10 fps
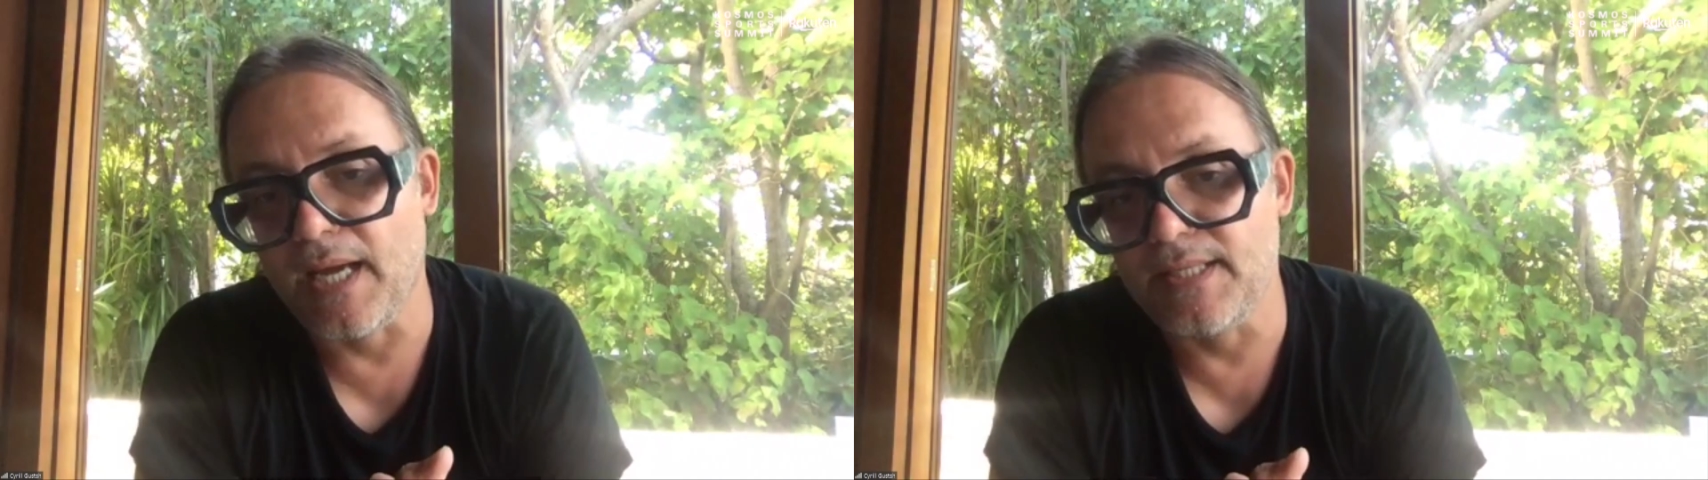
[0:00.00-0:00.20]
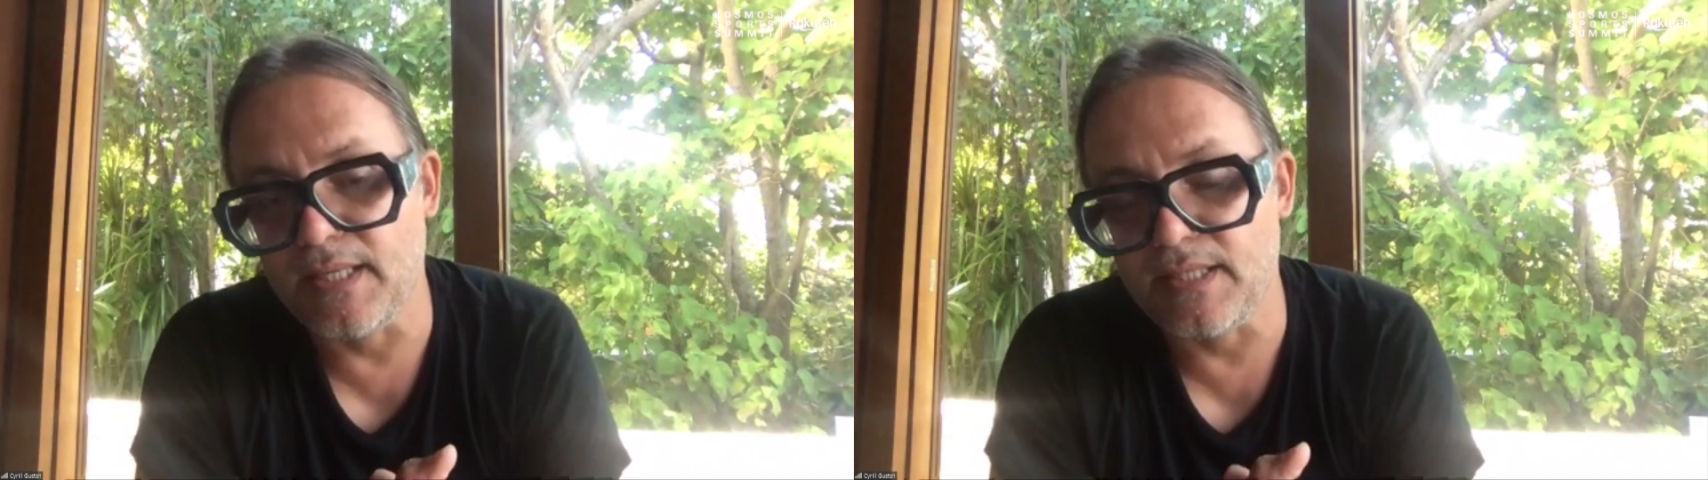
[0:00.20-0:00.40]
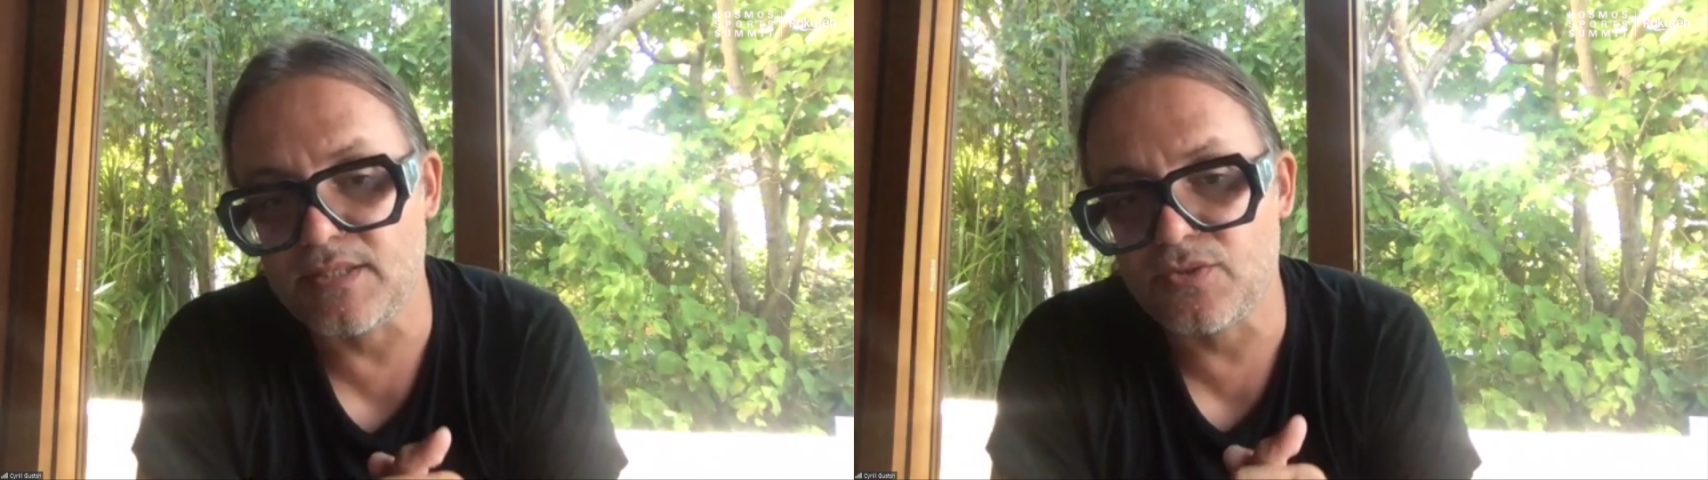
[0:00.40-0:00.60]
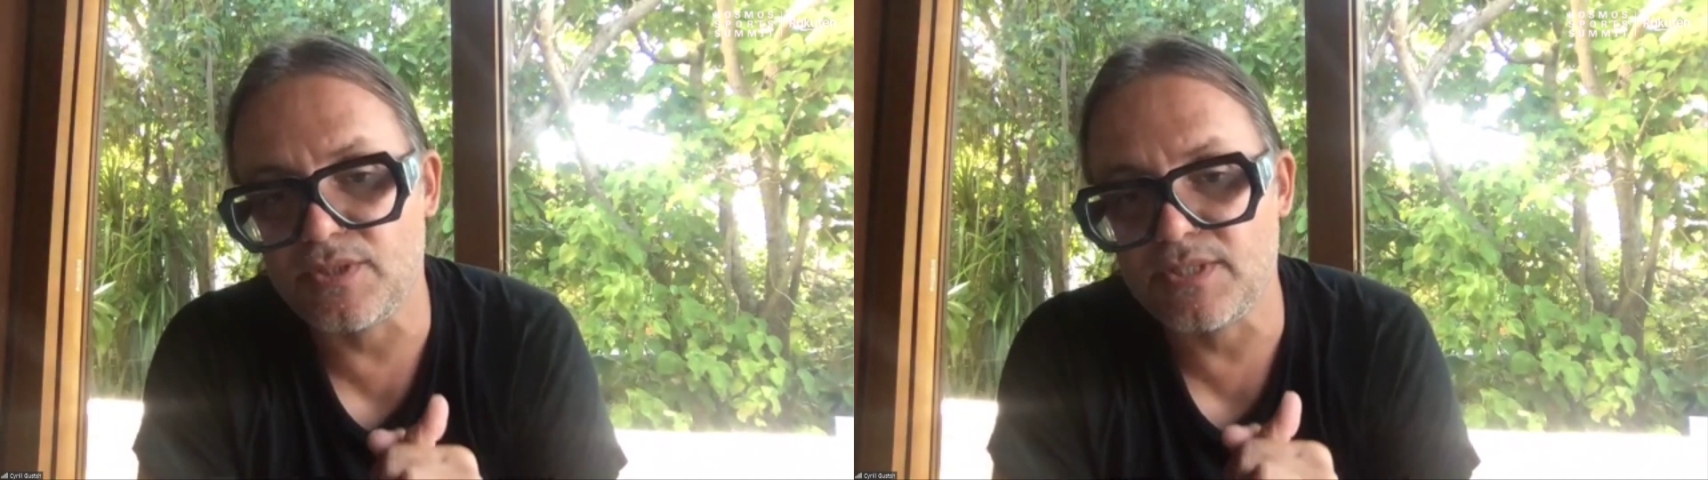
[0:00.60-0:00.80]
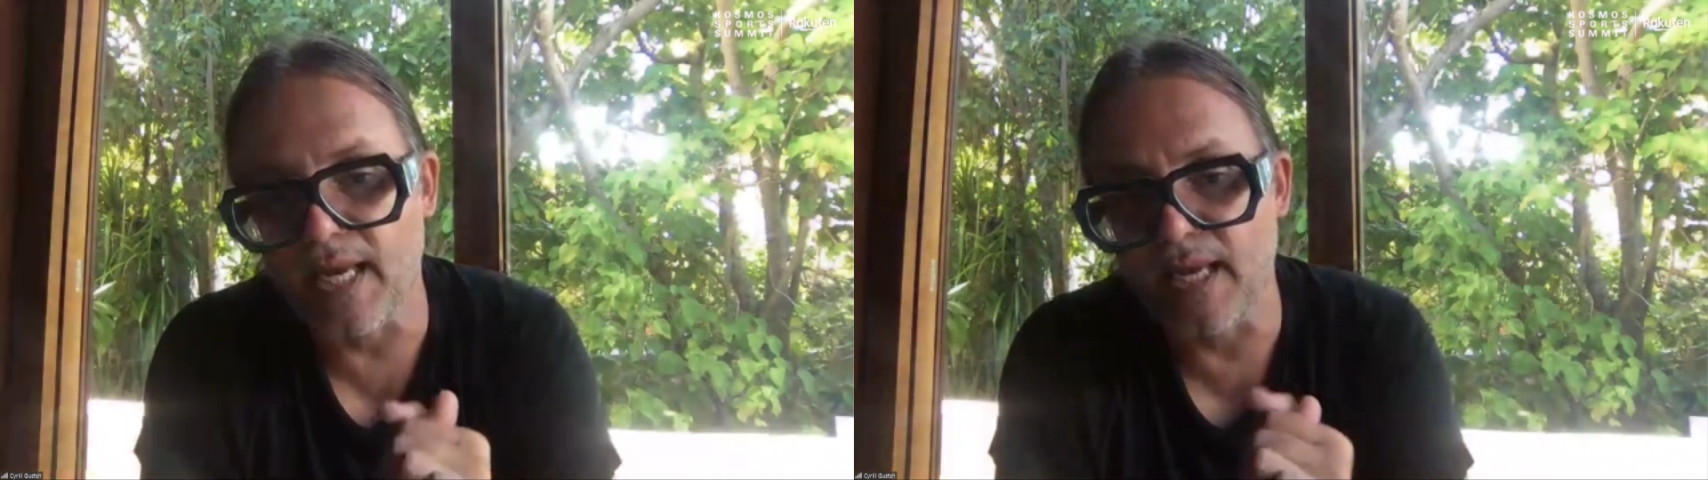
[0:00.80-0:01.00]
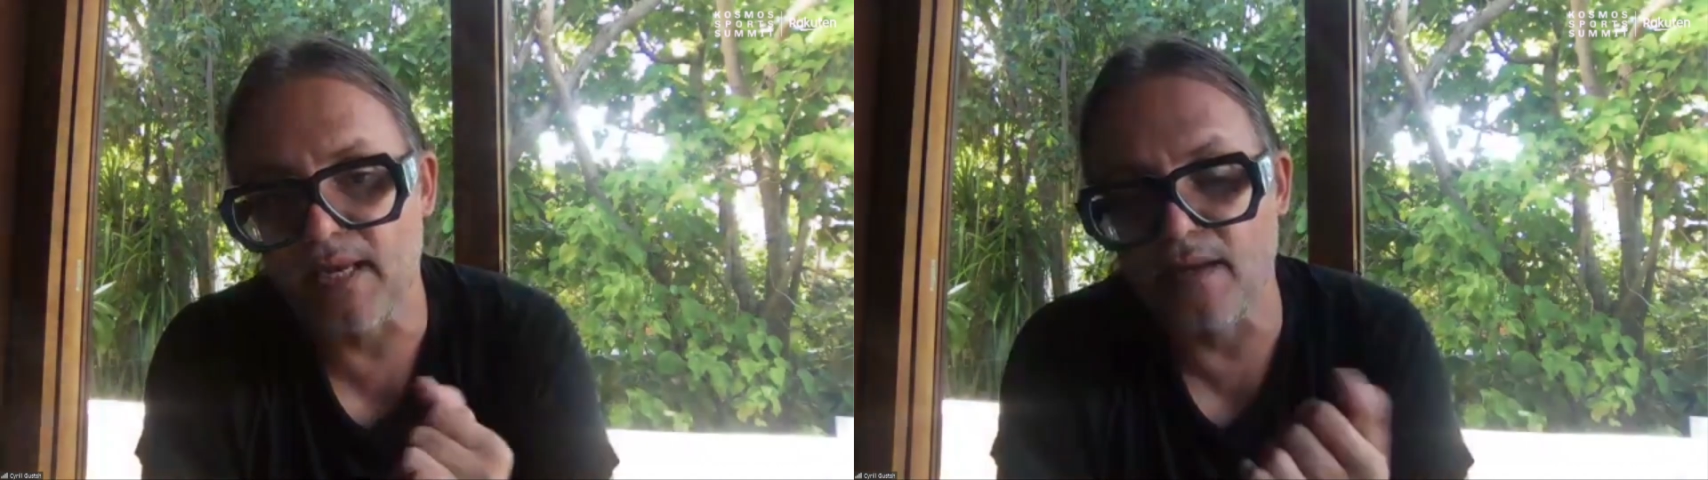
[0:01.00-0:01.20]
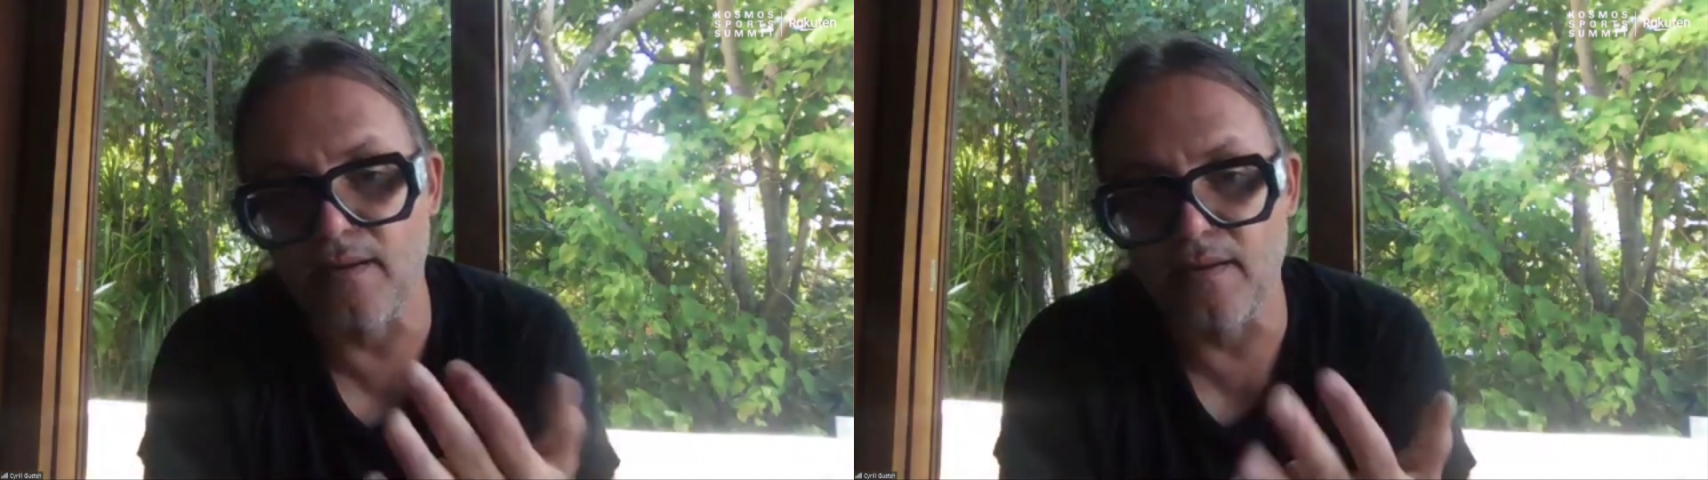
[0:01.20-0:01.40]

idea is to say,